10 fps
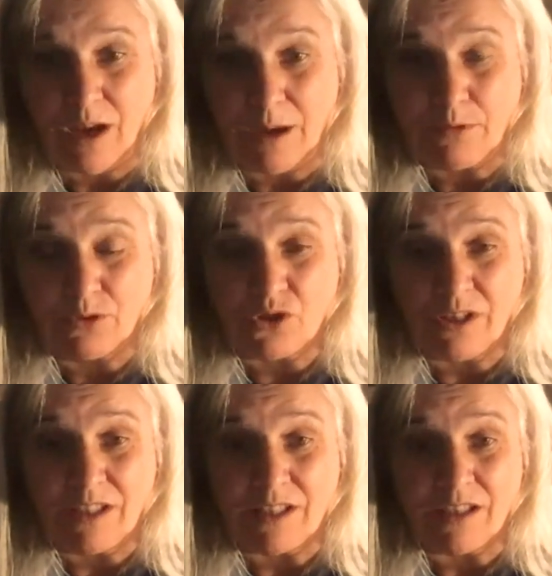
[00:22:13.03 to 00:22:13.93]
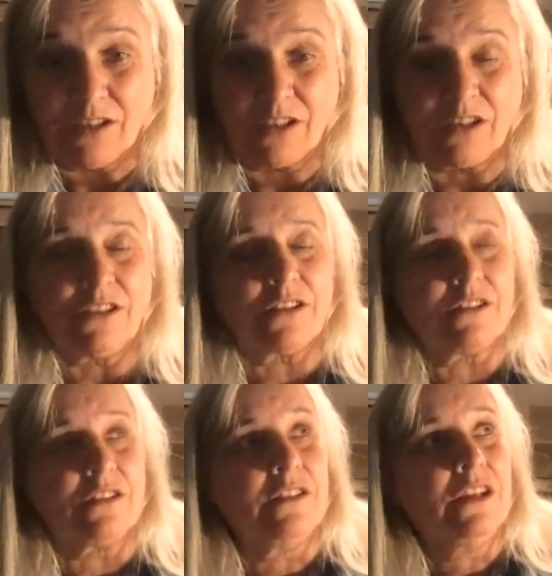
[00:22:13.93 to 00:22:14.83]
apple trees in our
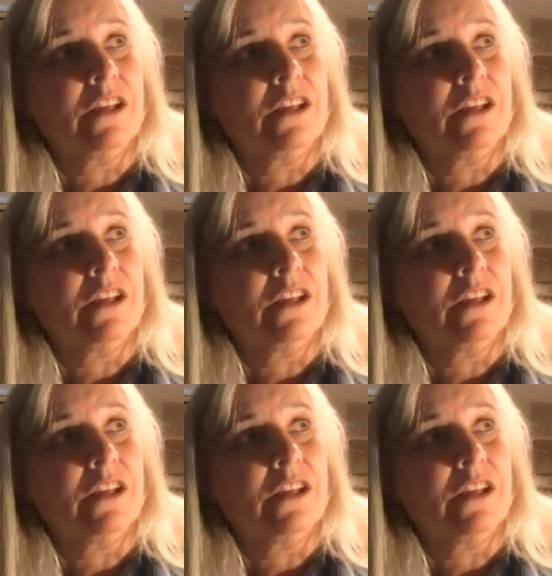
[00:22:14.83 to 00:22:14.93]
garden,